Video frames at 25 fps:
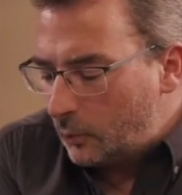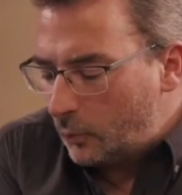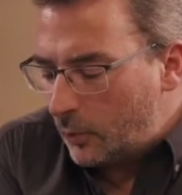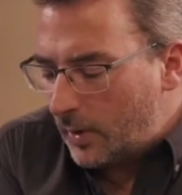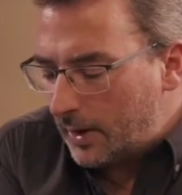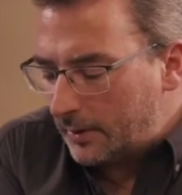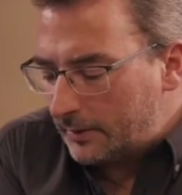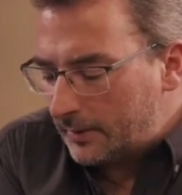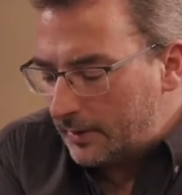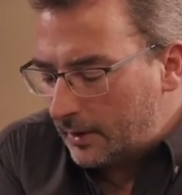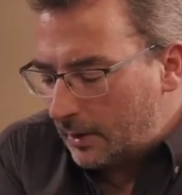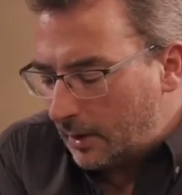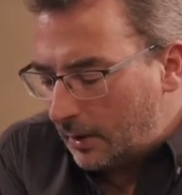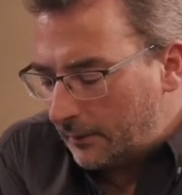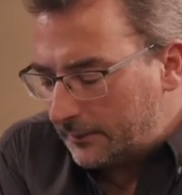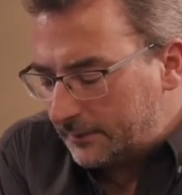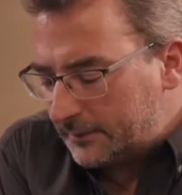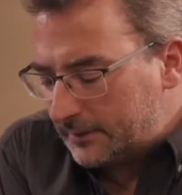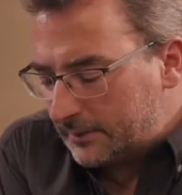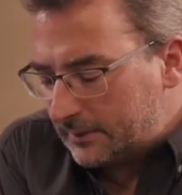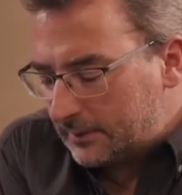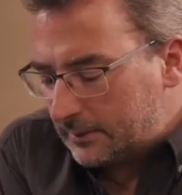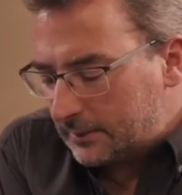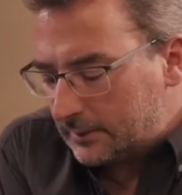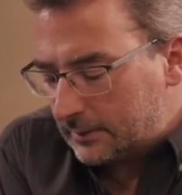Very
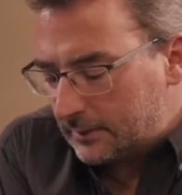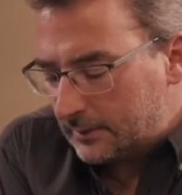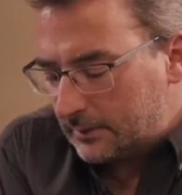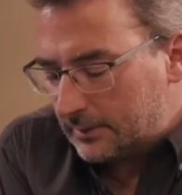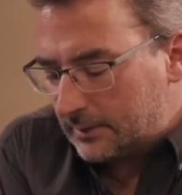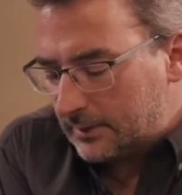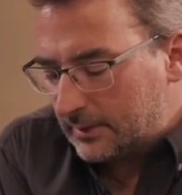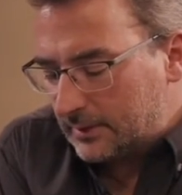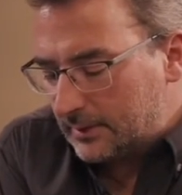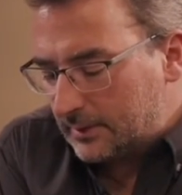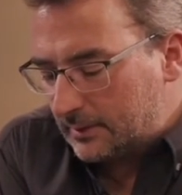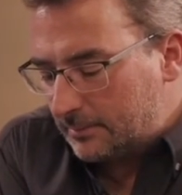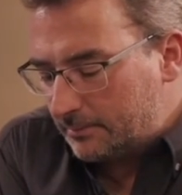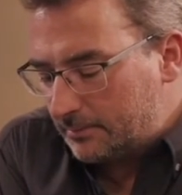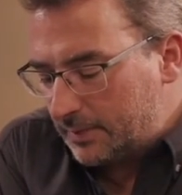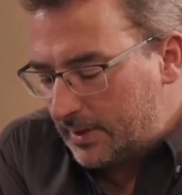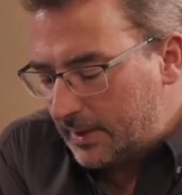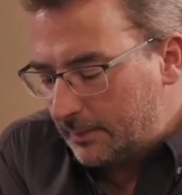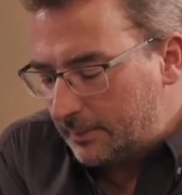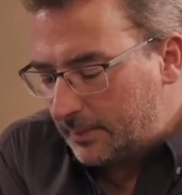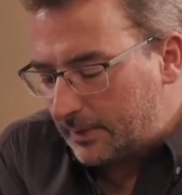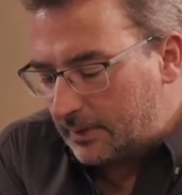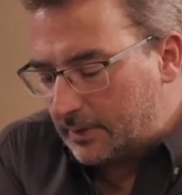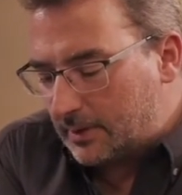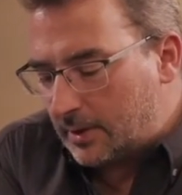often
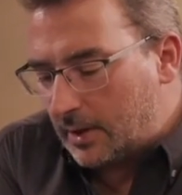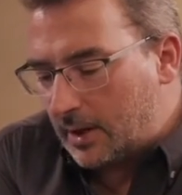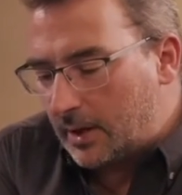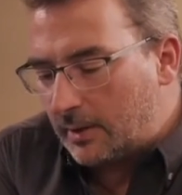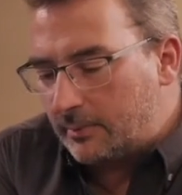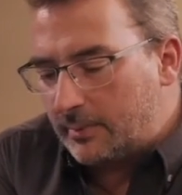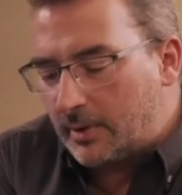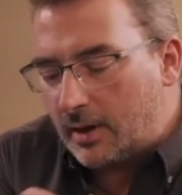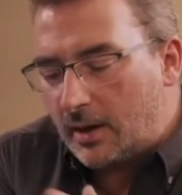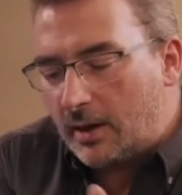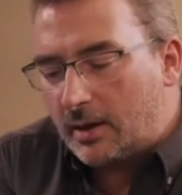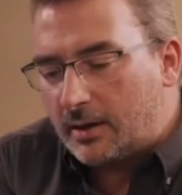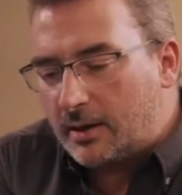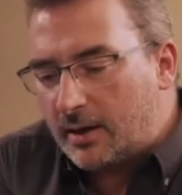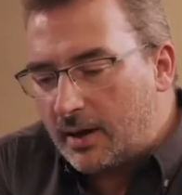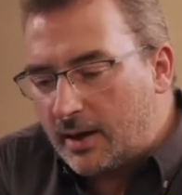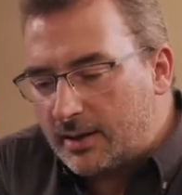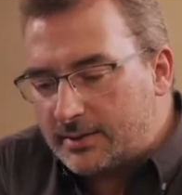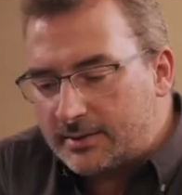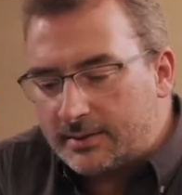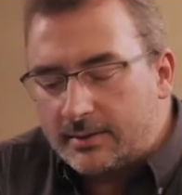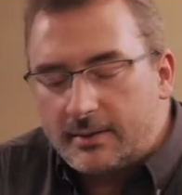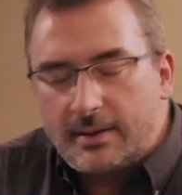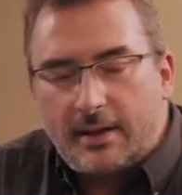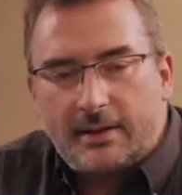people come,
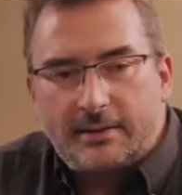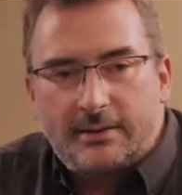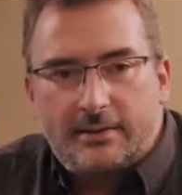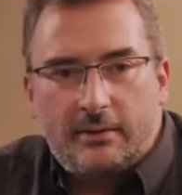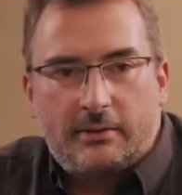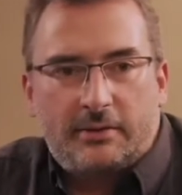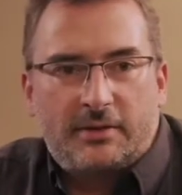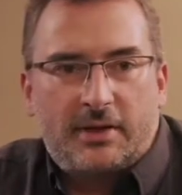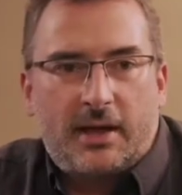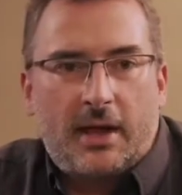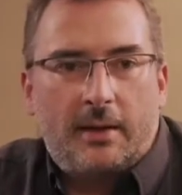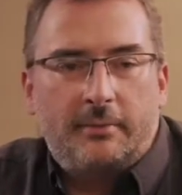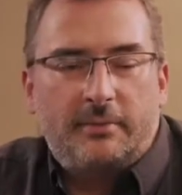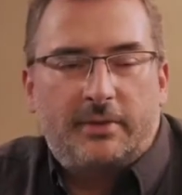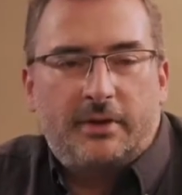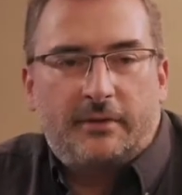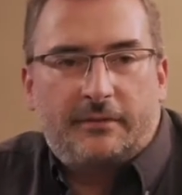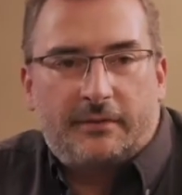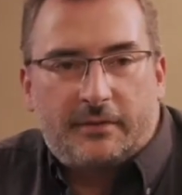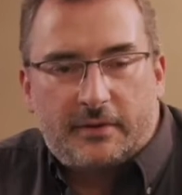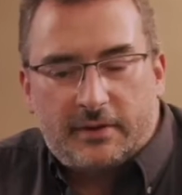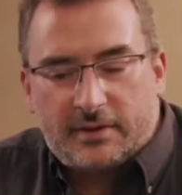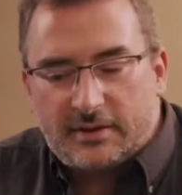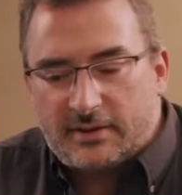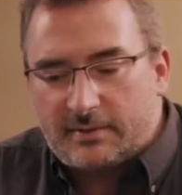Carsten, that's your time
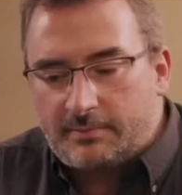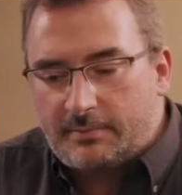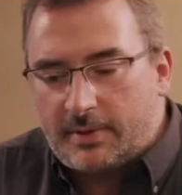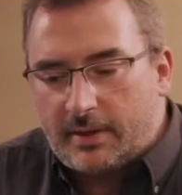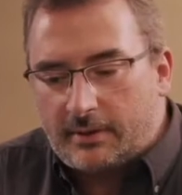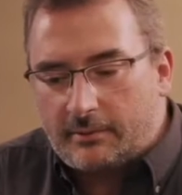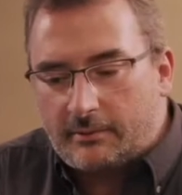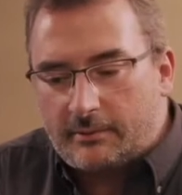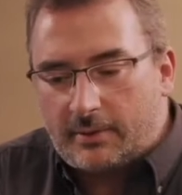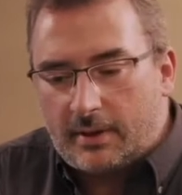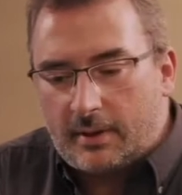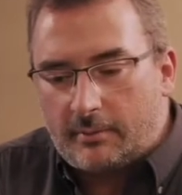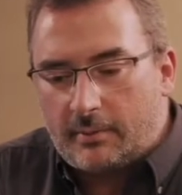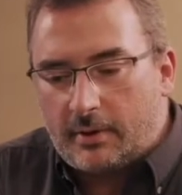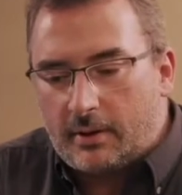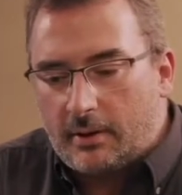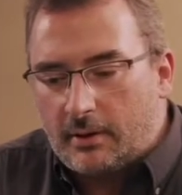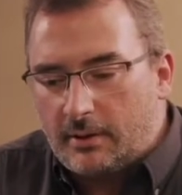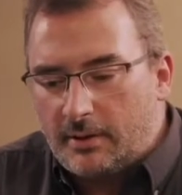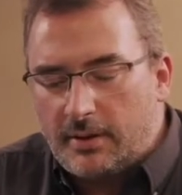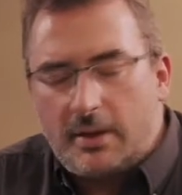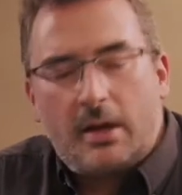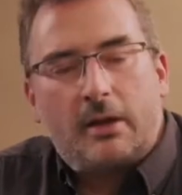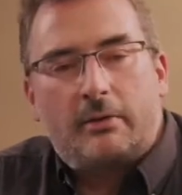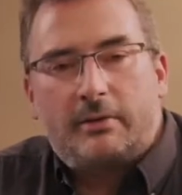difference
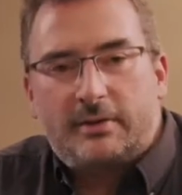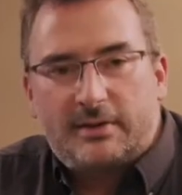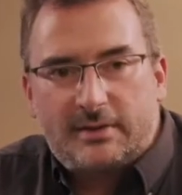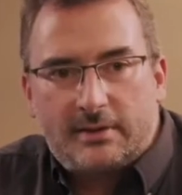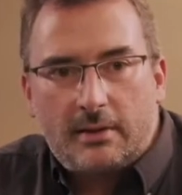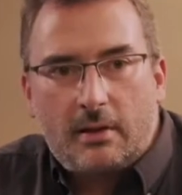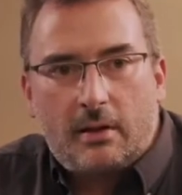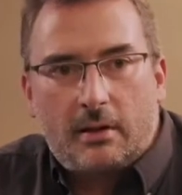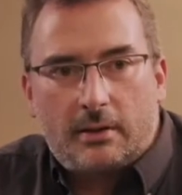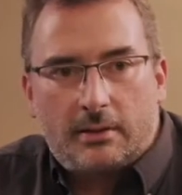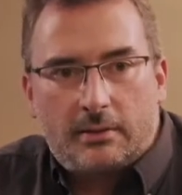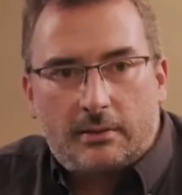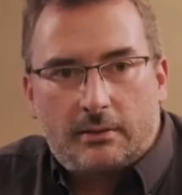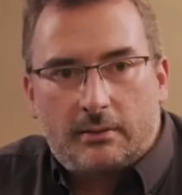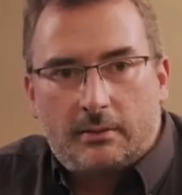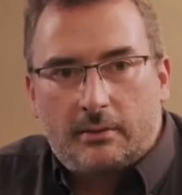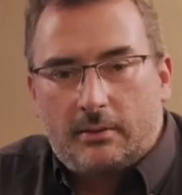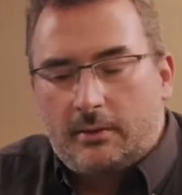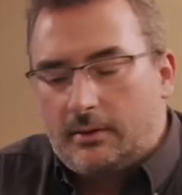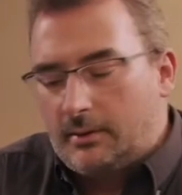panorama. No, it's not.